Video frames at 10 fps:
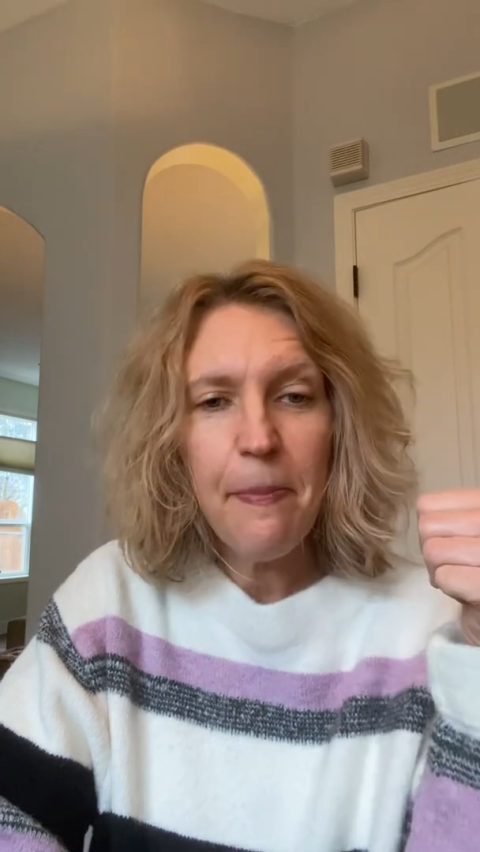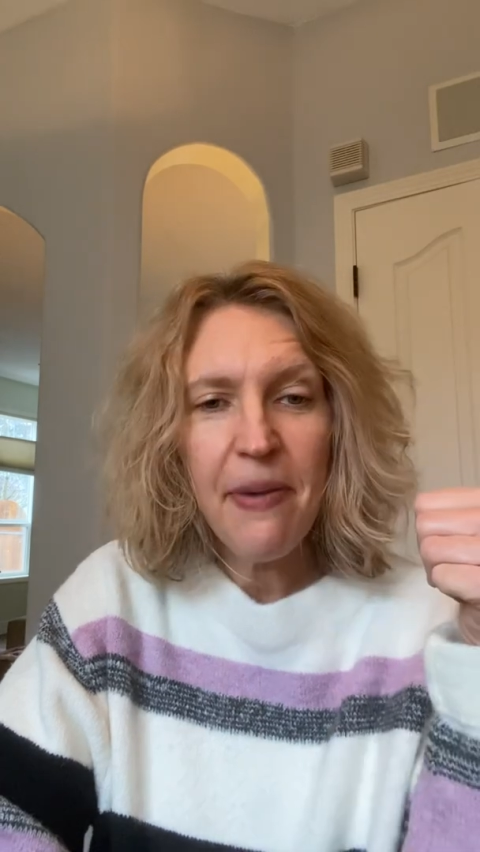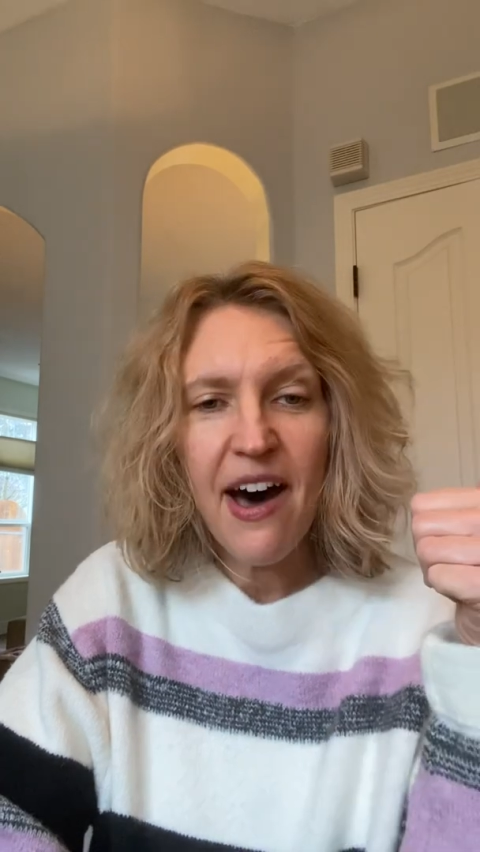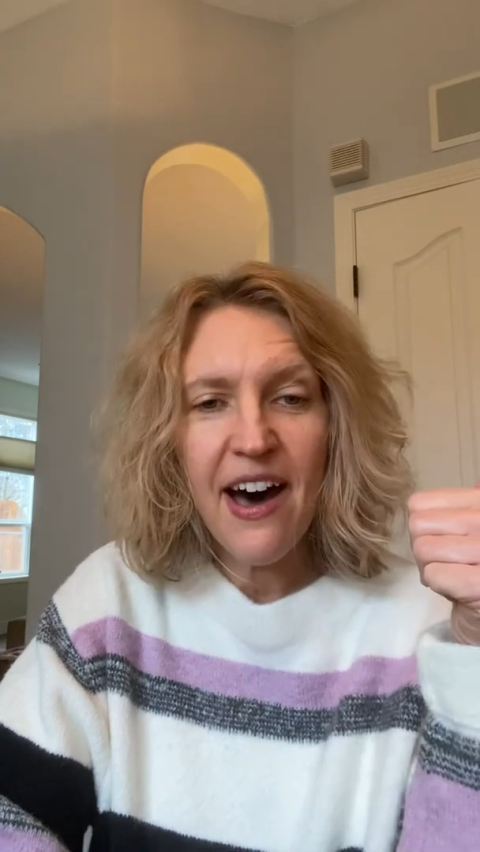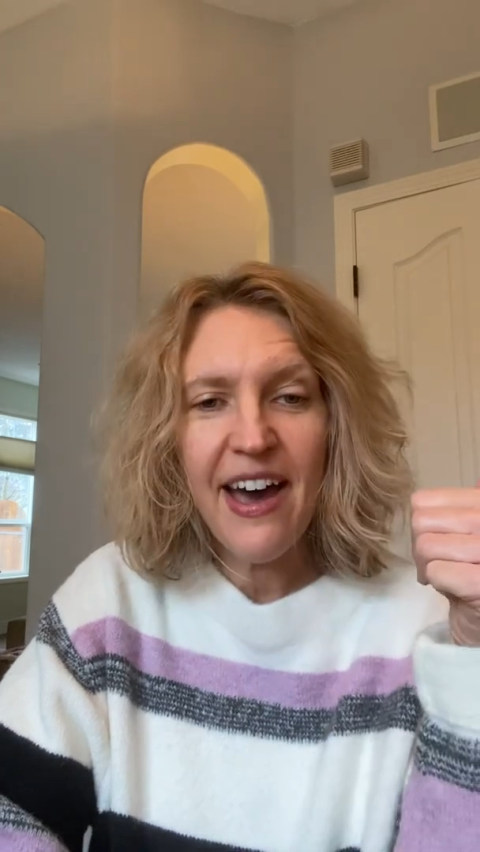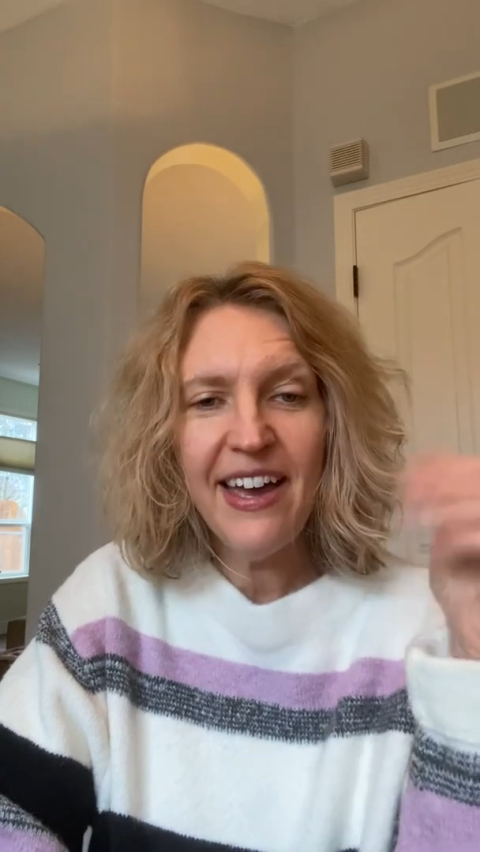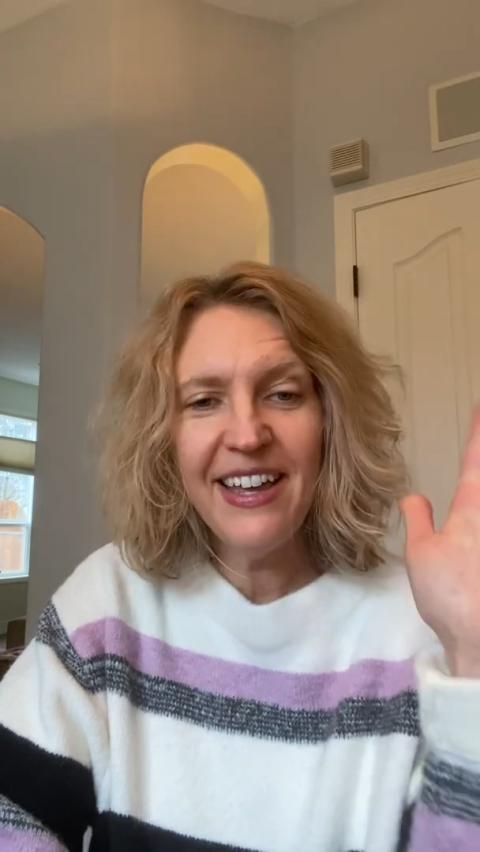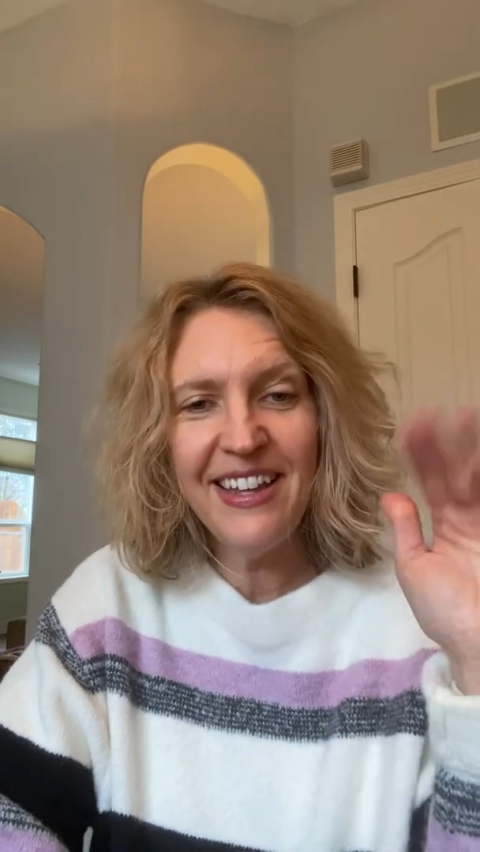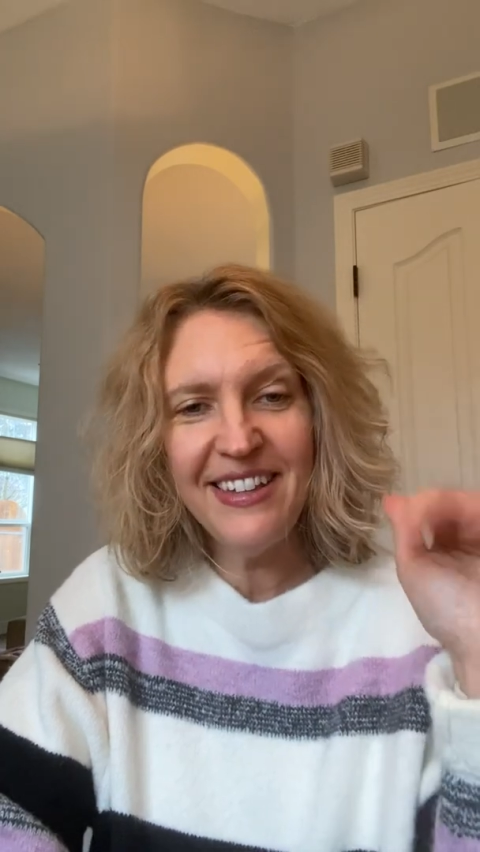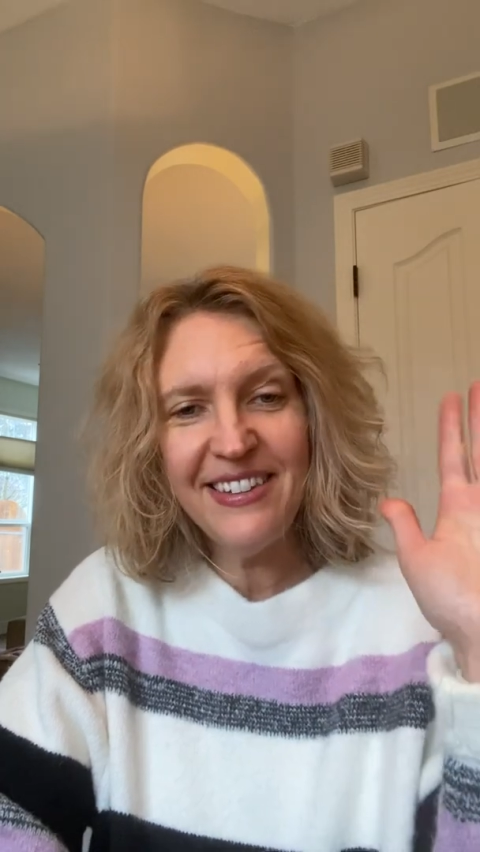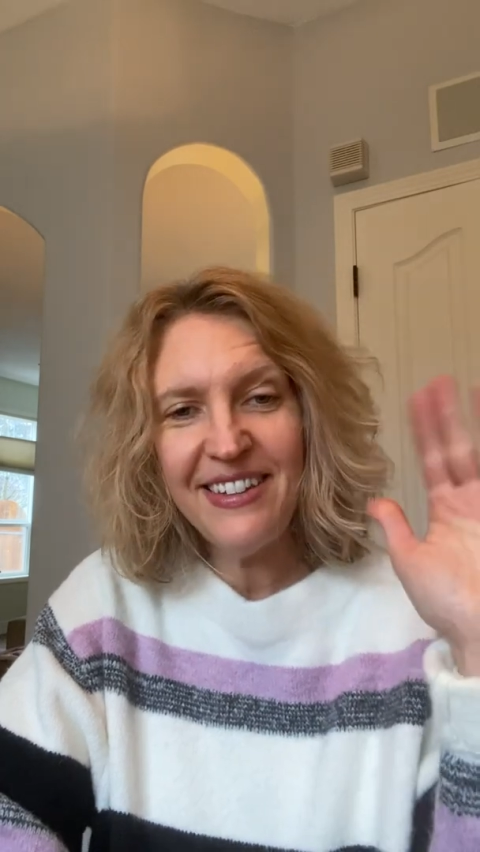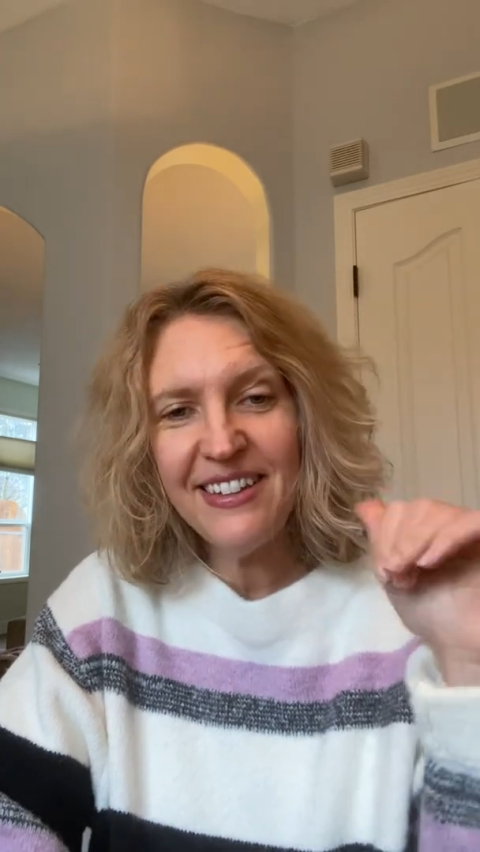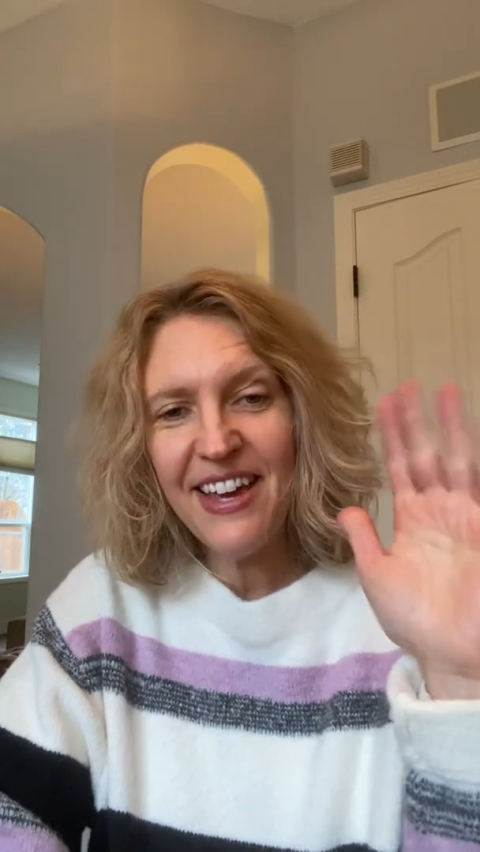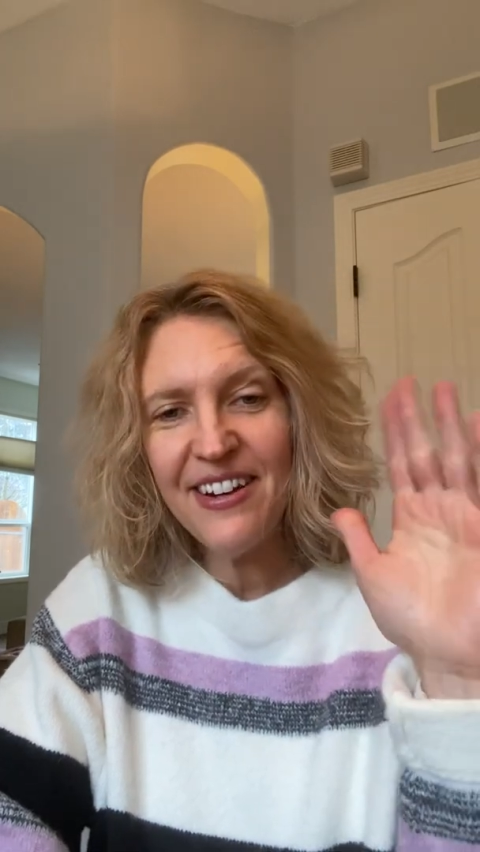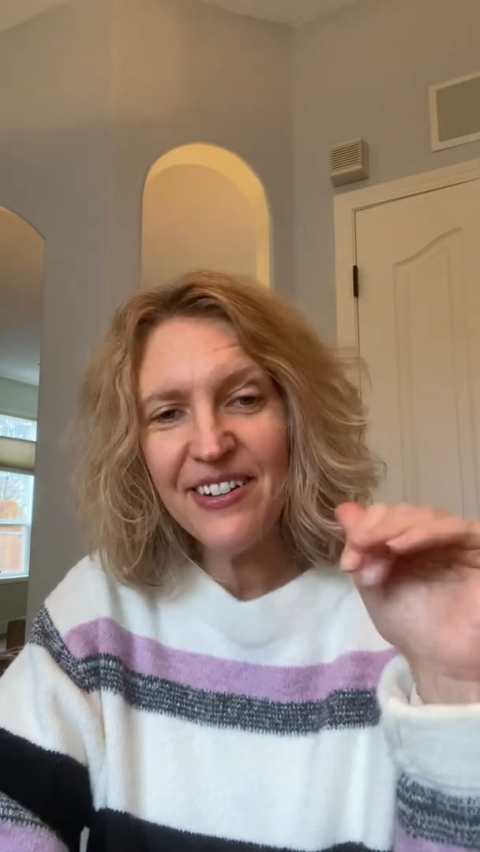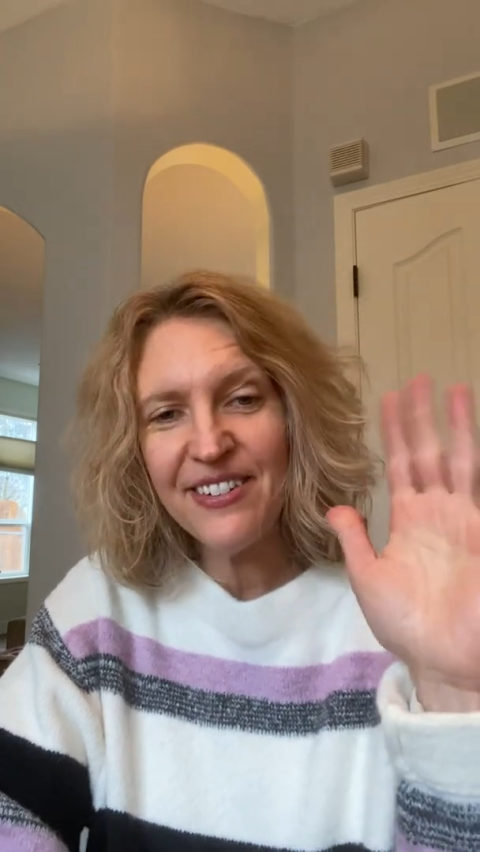bye, see you later,